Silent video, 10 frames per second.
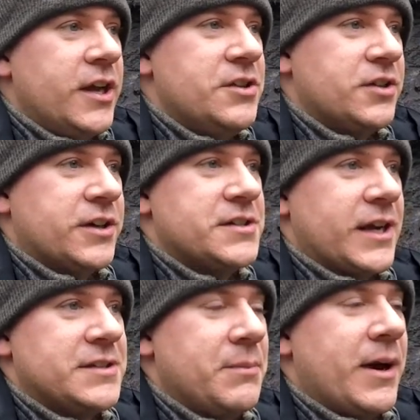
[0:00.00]
he took a
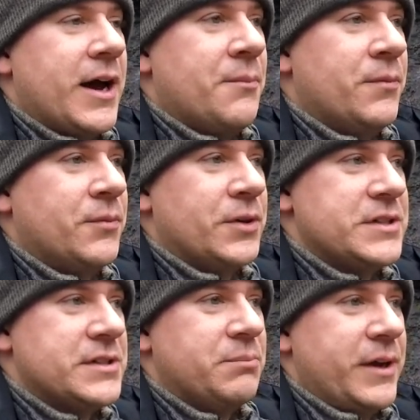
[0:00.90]
sexy bomb,
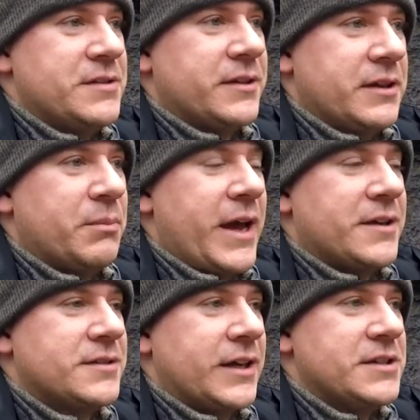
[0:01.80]
which is the basically the
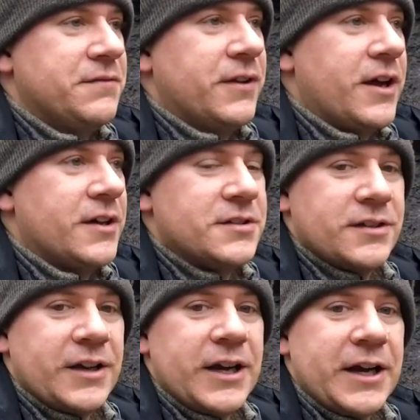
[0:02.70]
black sexy
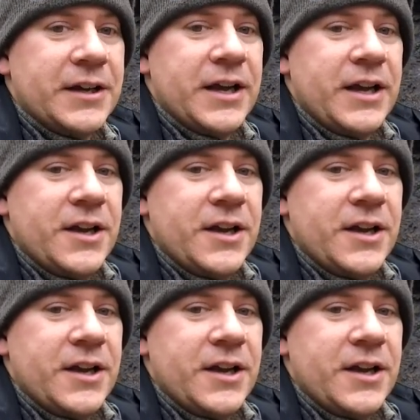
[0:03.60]
floss uh,